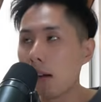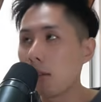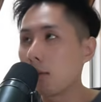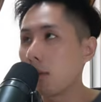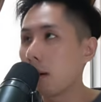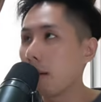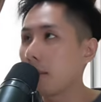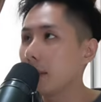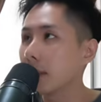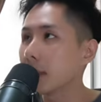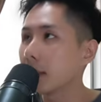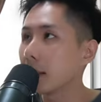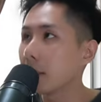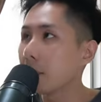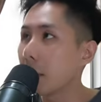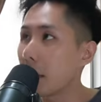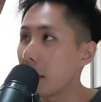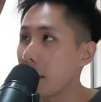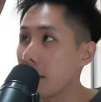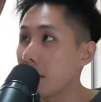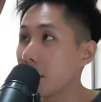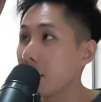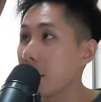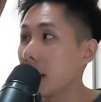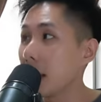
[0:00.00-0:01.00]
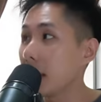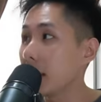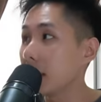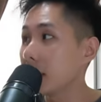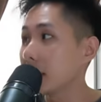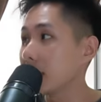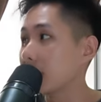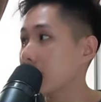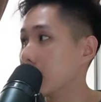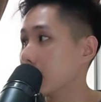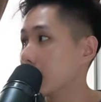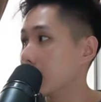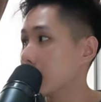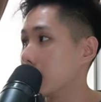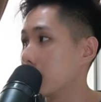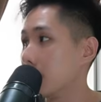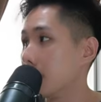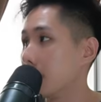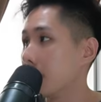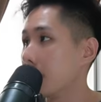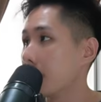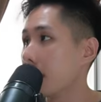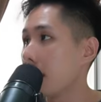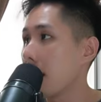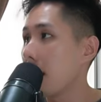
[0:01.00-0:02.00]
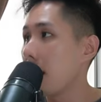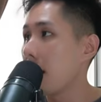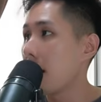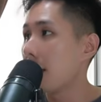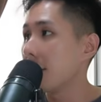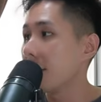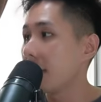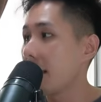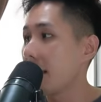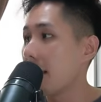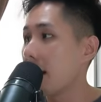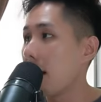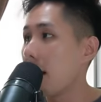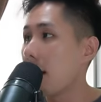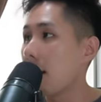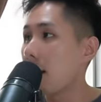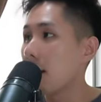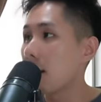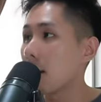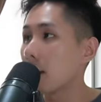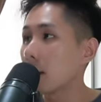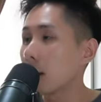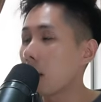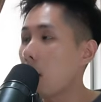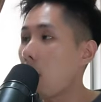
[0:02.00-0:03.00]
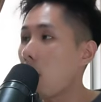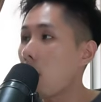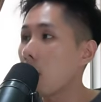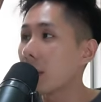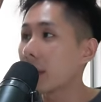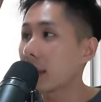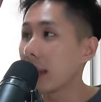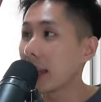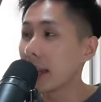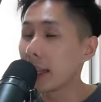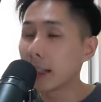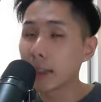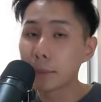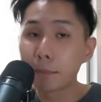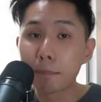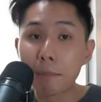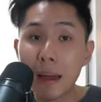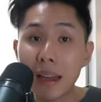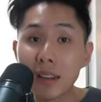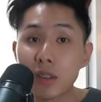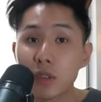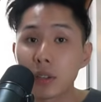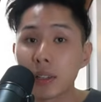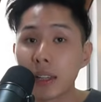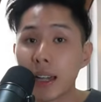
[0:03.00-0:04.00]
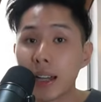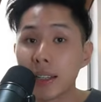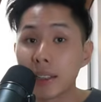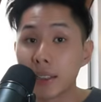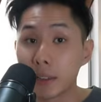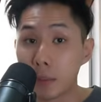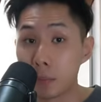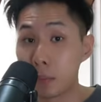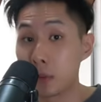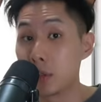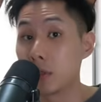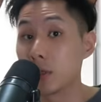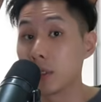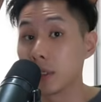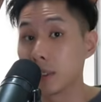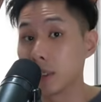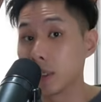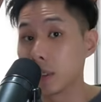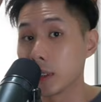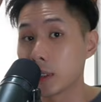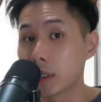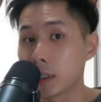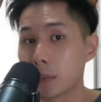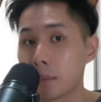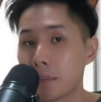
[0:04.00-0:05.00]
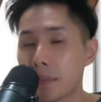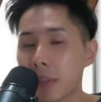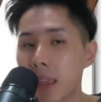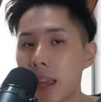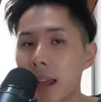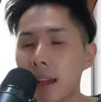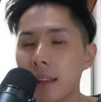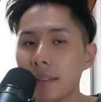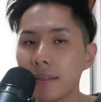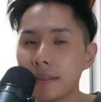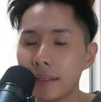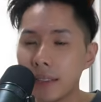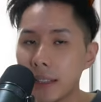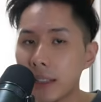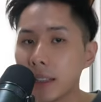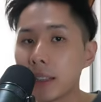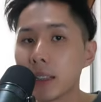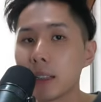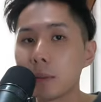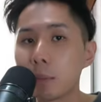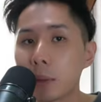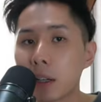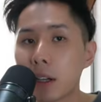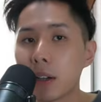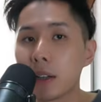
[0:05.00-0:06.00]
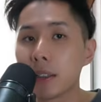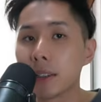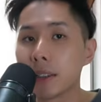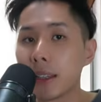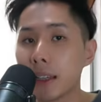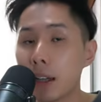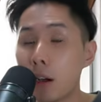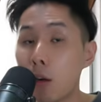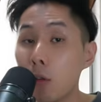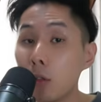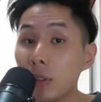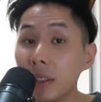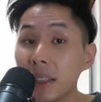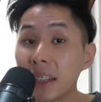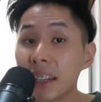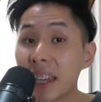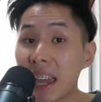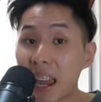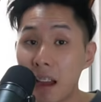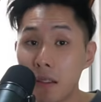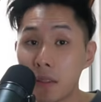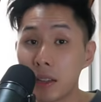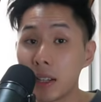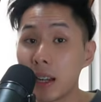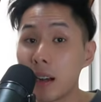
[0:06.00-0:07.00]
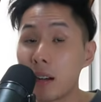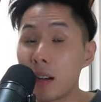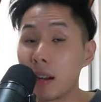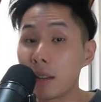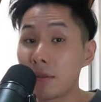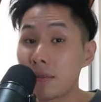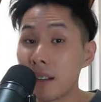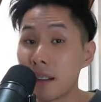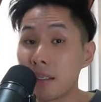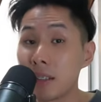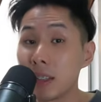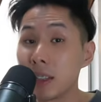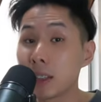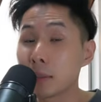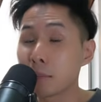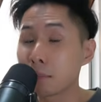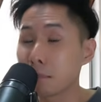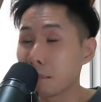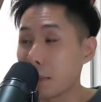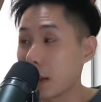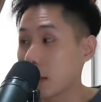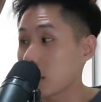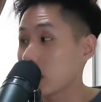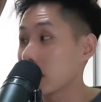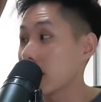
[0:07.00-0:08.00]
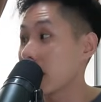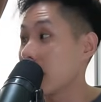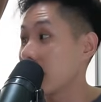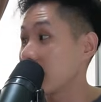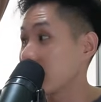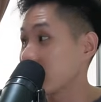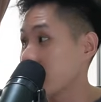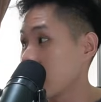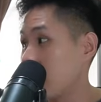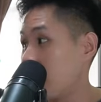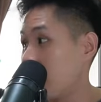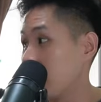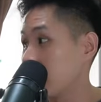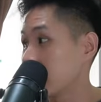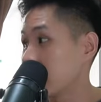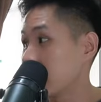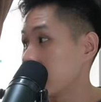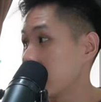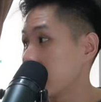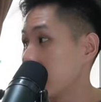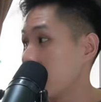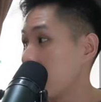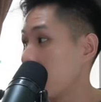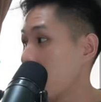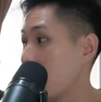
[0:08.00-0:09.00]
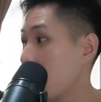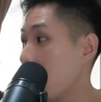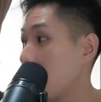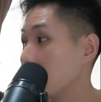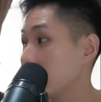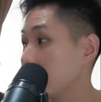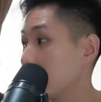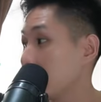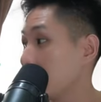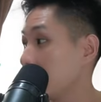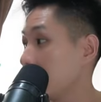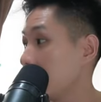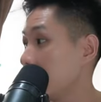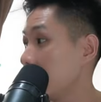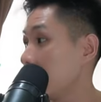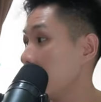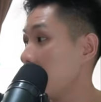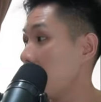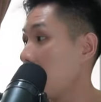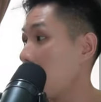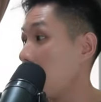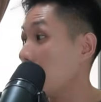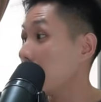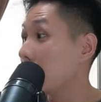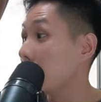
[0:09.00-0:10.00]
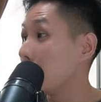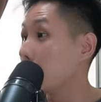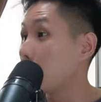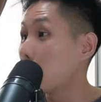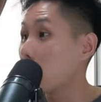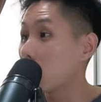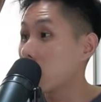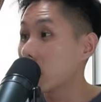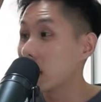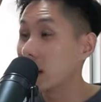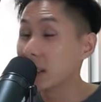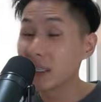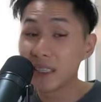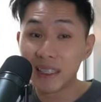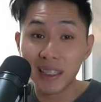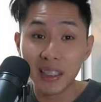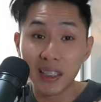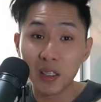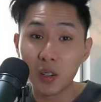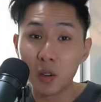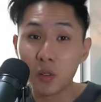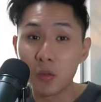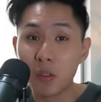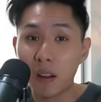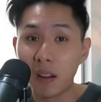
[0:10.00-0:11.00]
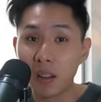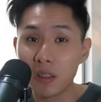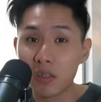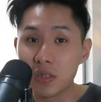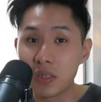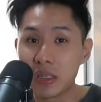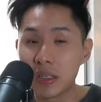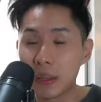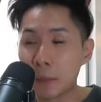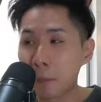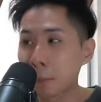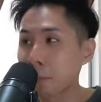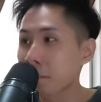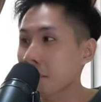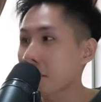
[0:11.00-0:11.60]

Whereas embedded system, they are called specialized computer system. This is because they only carried out a very specialized task, possibly only a single function.